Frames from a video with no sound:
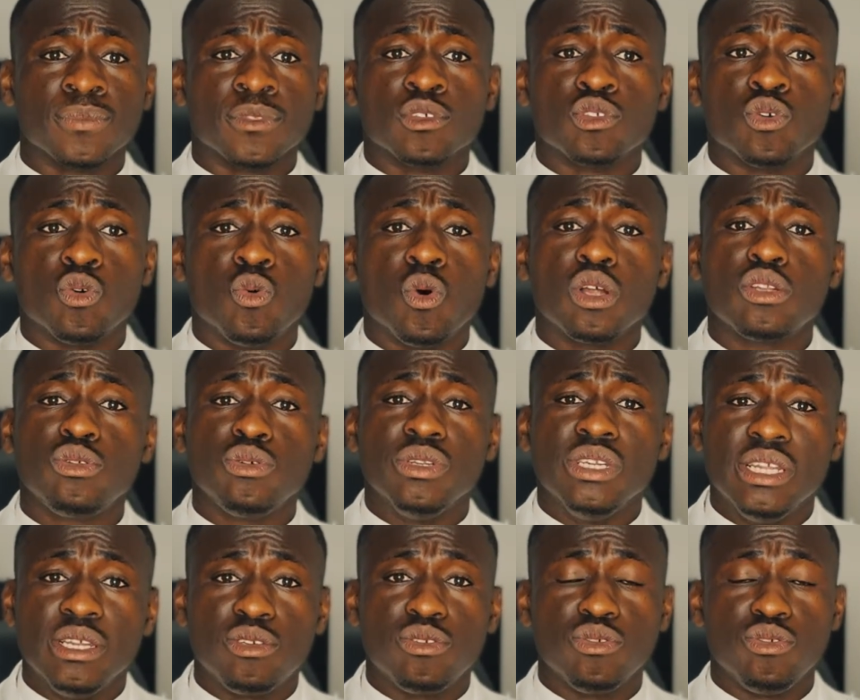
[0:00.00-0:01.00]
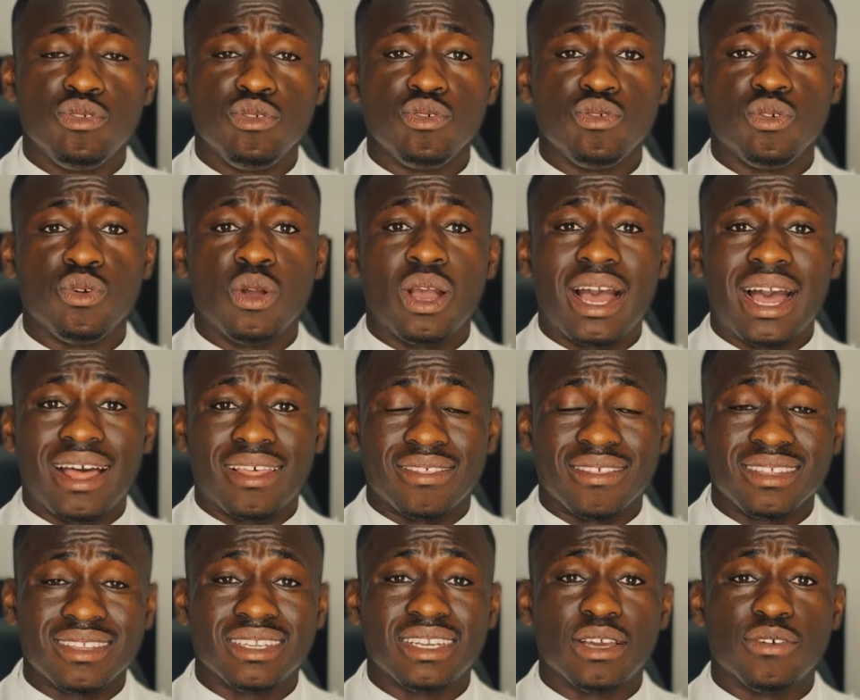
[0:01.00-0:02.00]
So what you need to do at
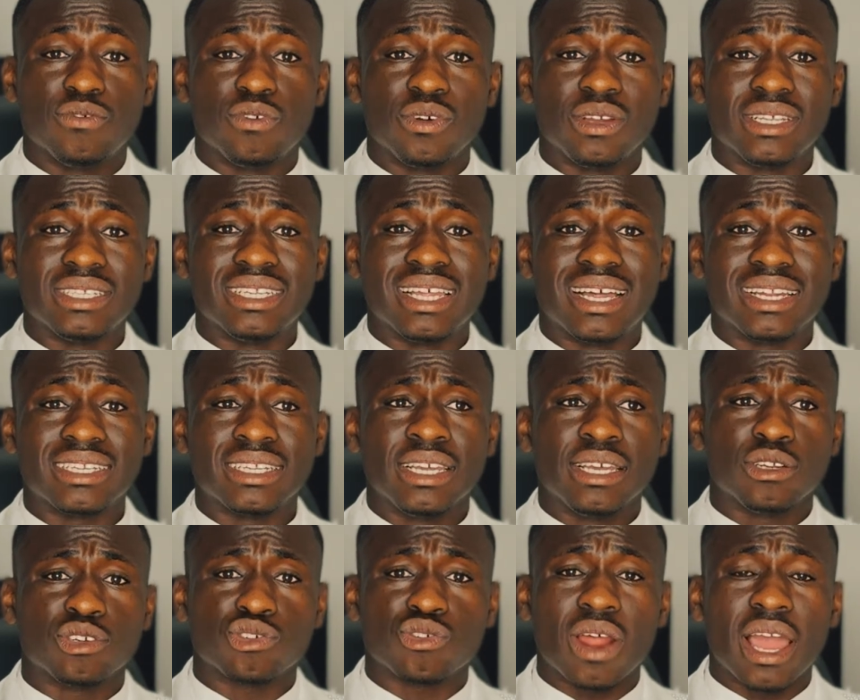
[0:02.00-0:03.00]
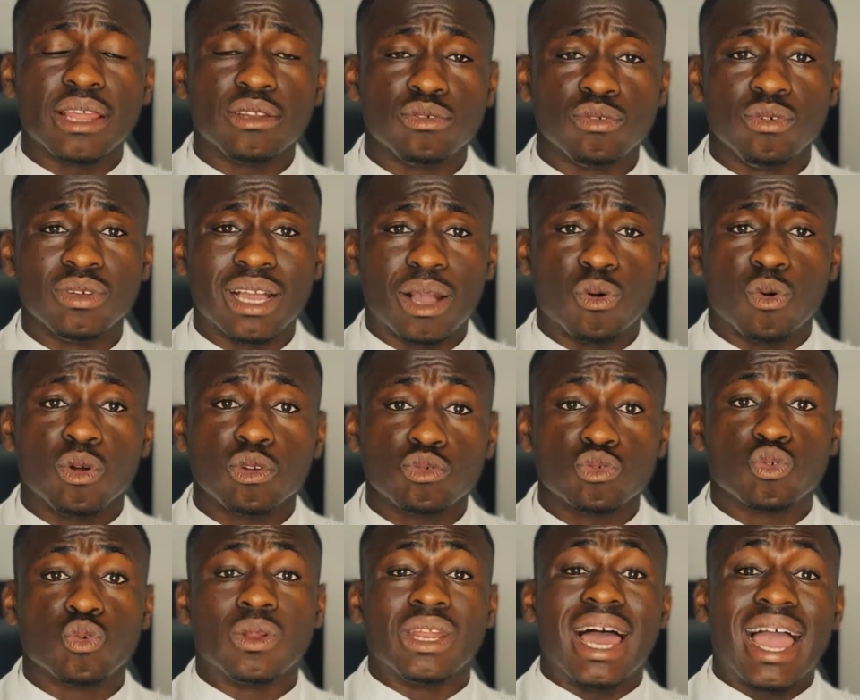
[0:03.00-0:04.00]
this level is that try to look at what
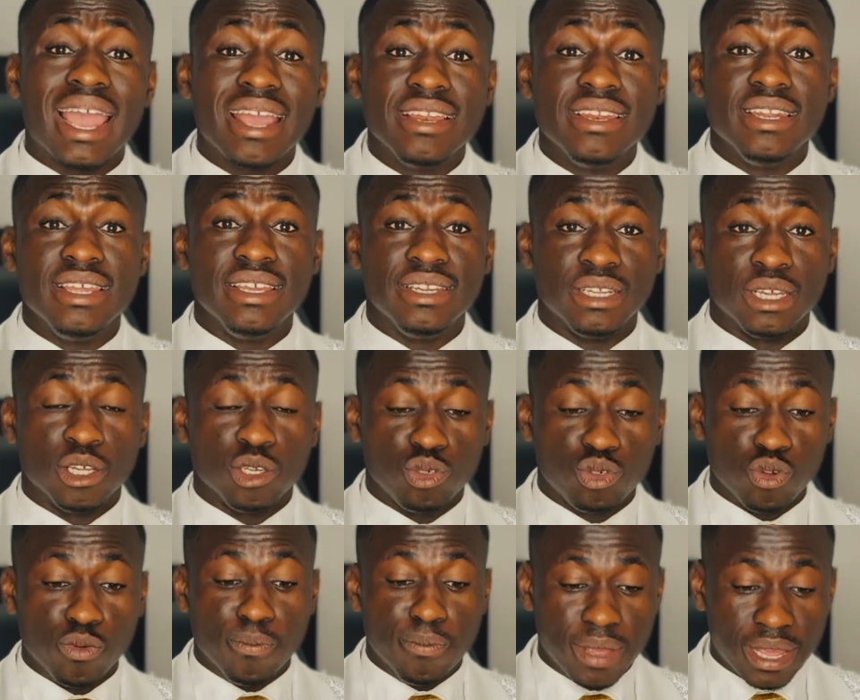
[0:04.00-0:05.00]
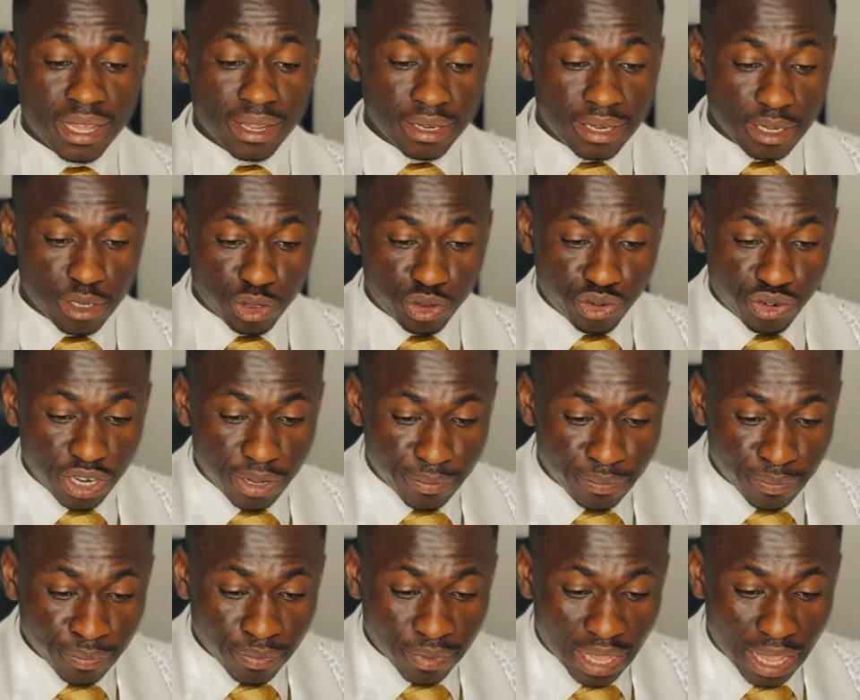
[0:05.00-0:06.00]
will I need to make this dream
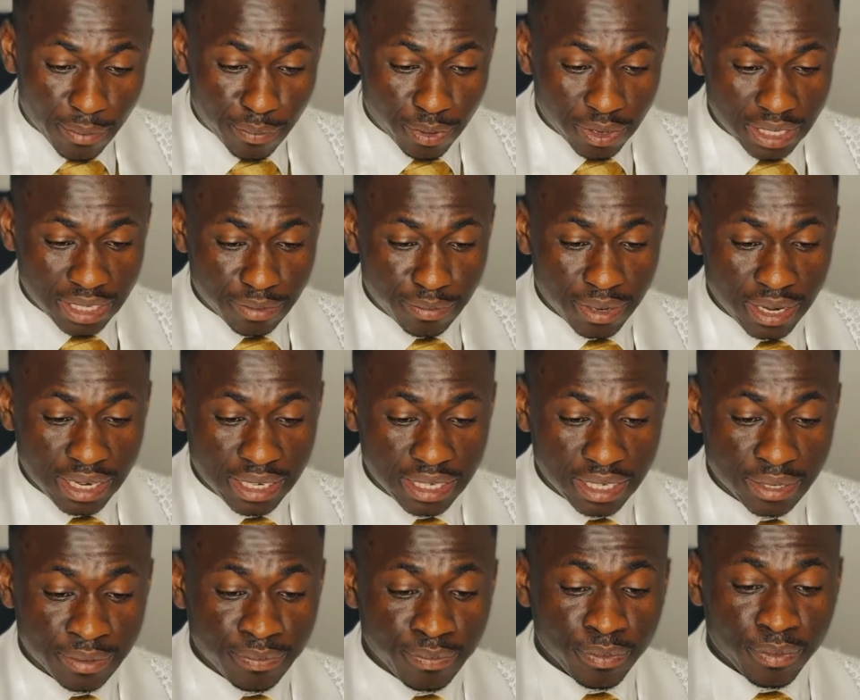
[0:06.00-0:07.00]
a possibility.